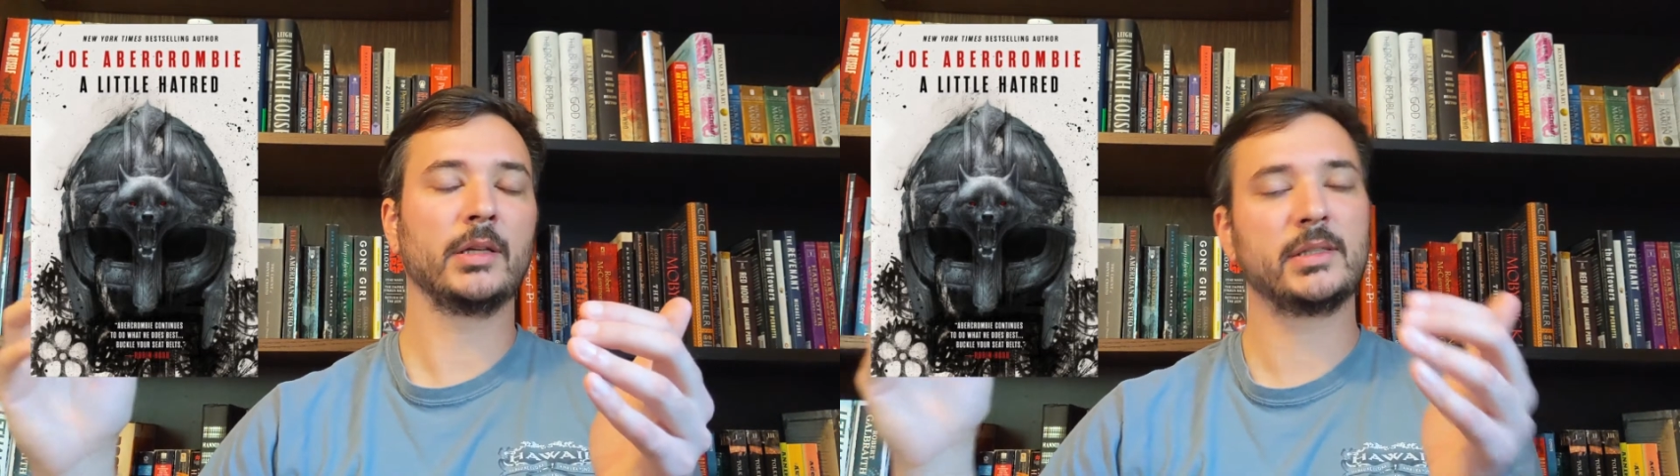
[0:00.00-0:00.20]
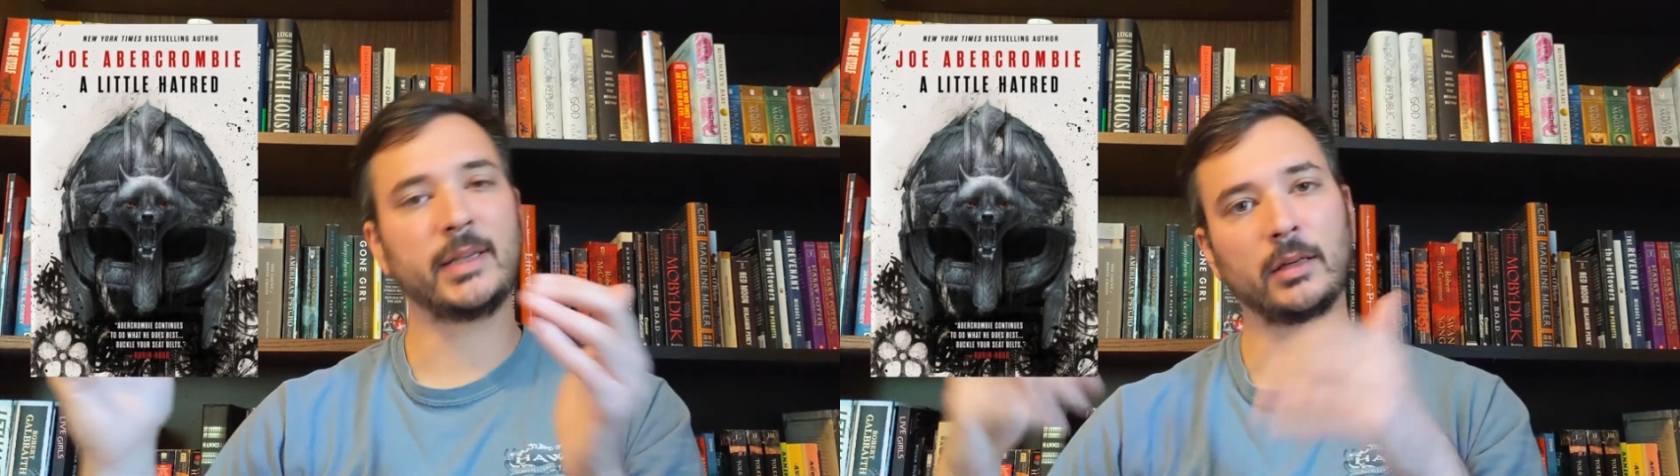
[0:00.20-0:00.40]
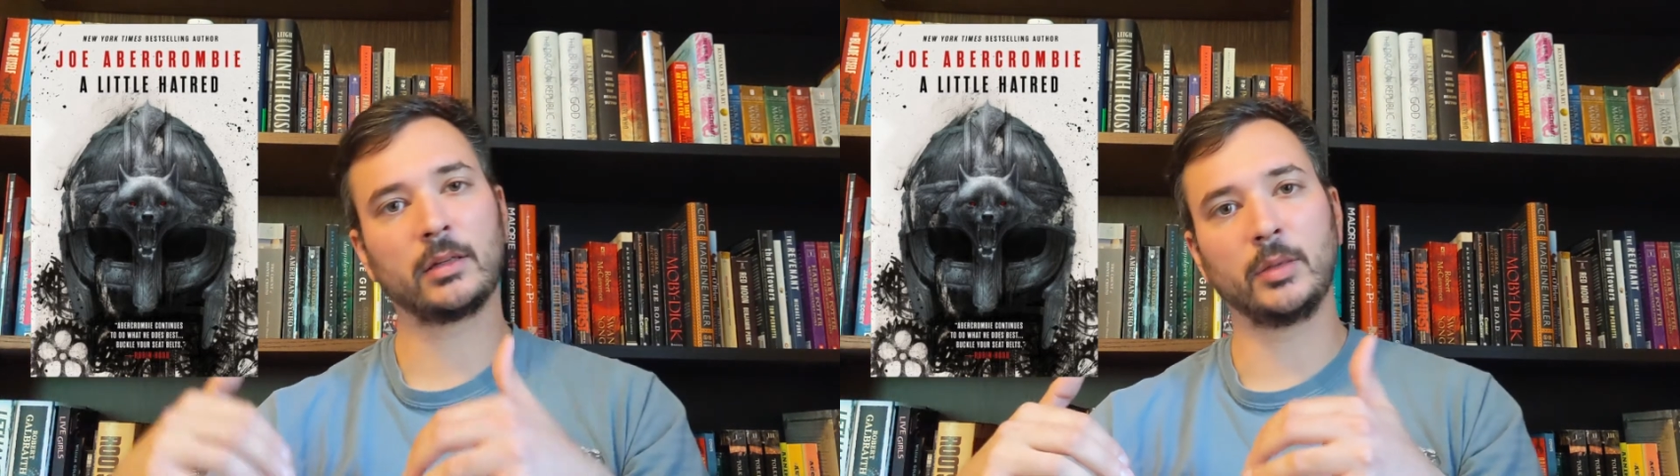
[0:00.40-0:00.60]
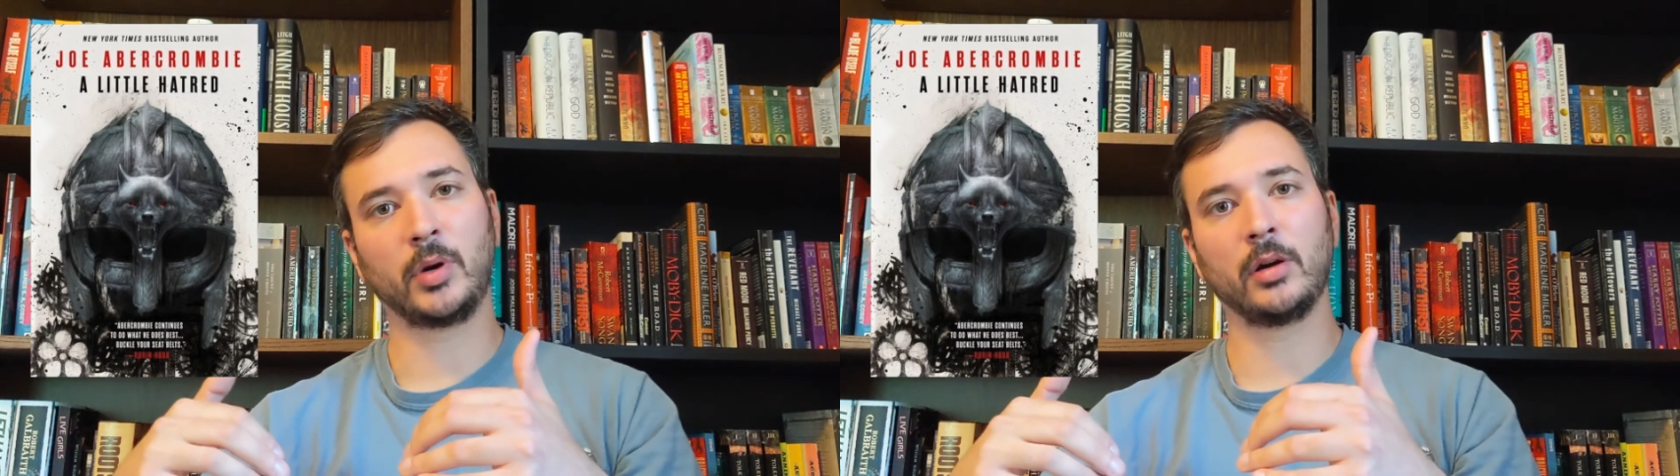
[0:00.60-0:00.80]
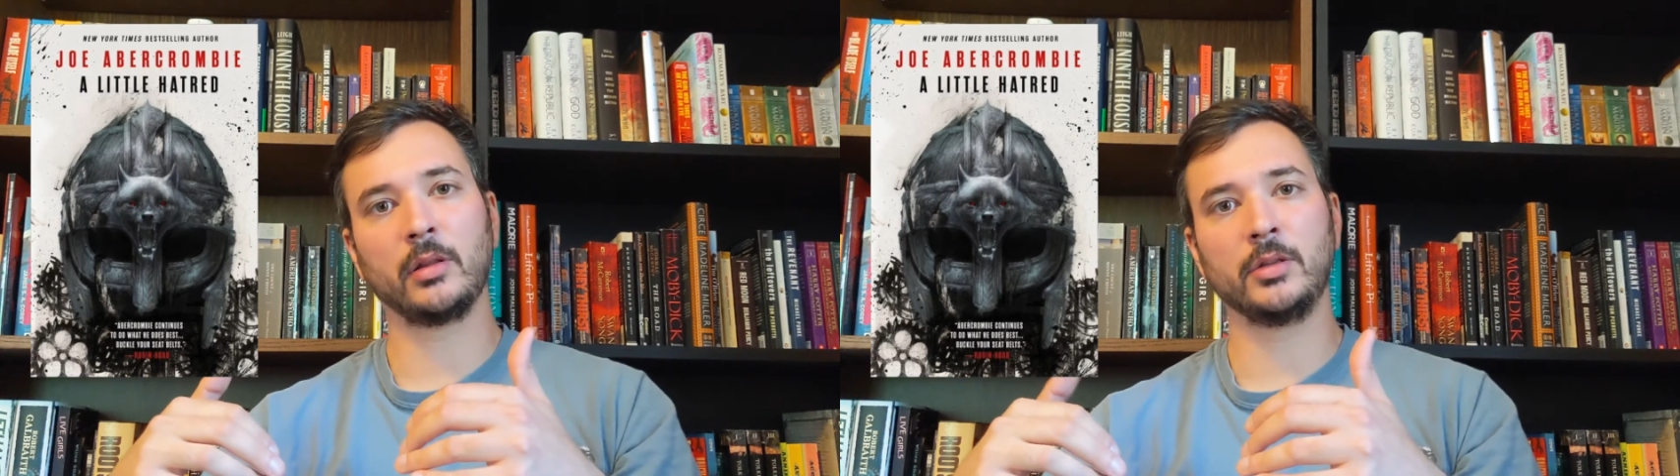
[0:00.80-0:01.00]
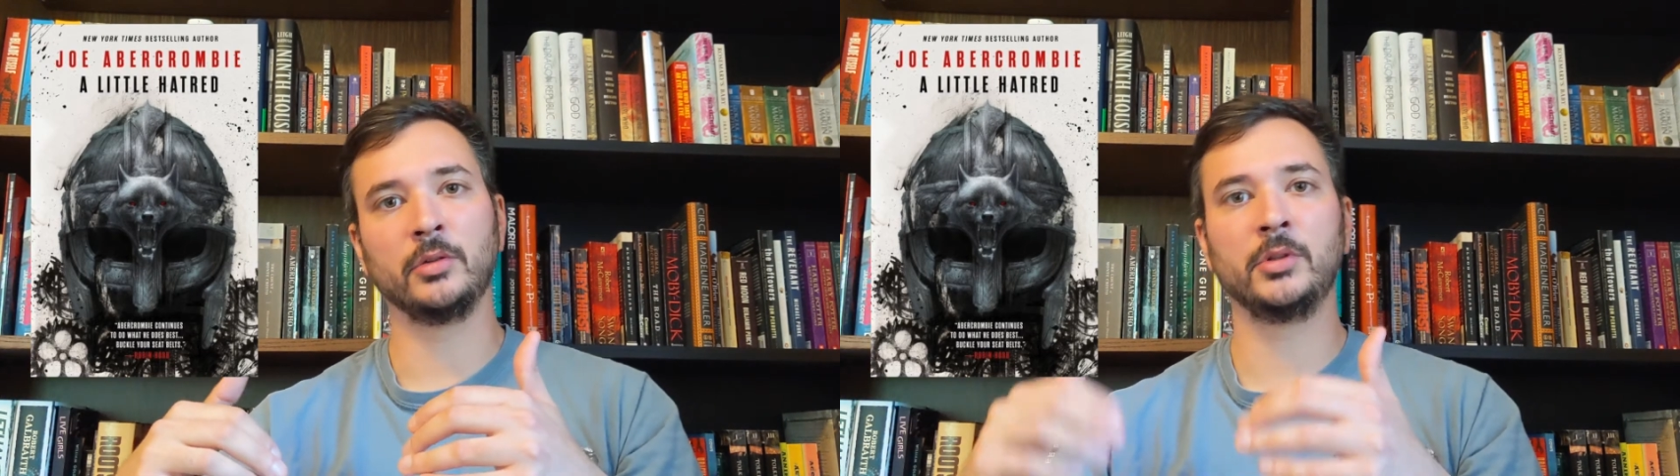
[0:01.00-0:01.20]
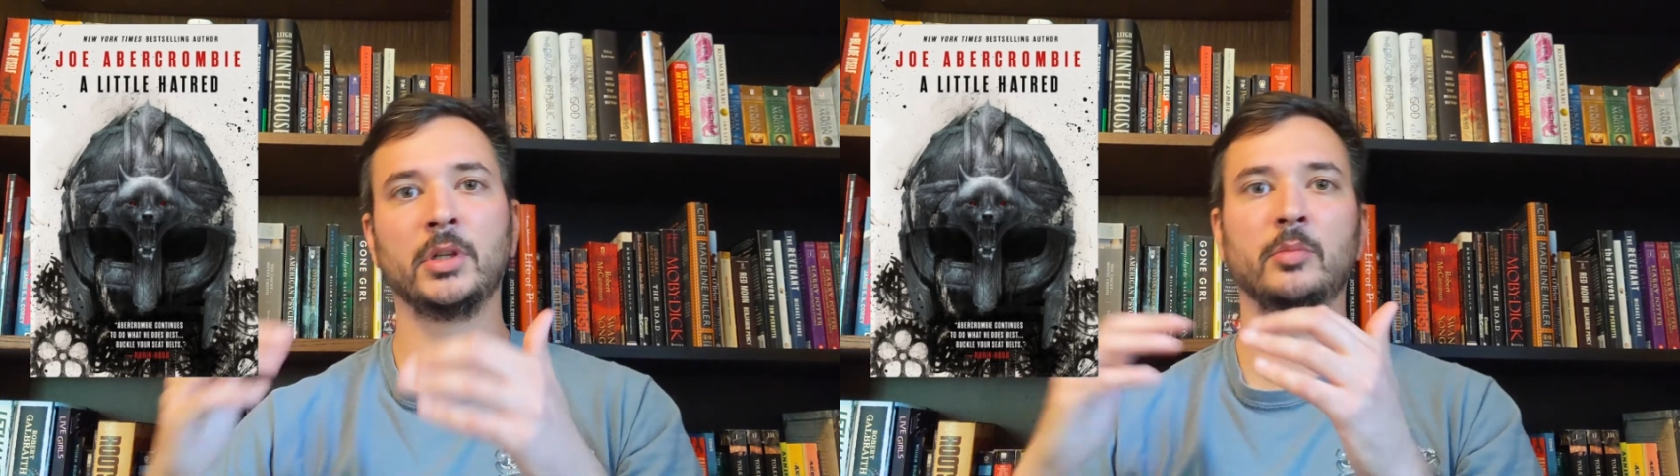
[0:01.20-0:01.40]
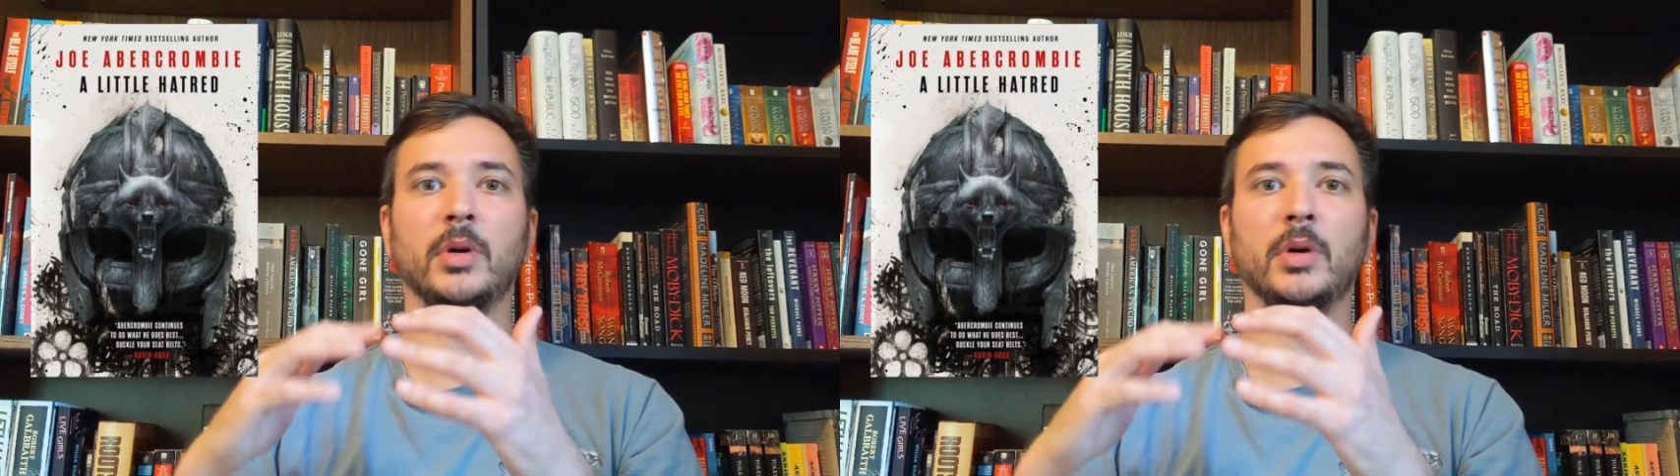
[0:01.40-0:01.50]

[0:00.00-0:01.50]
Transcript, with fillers: It's technically part of the Union,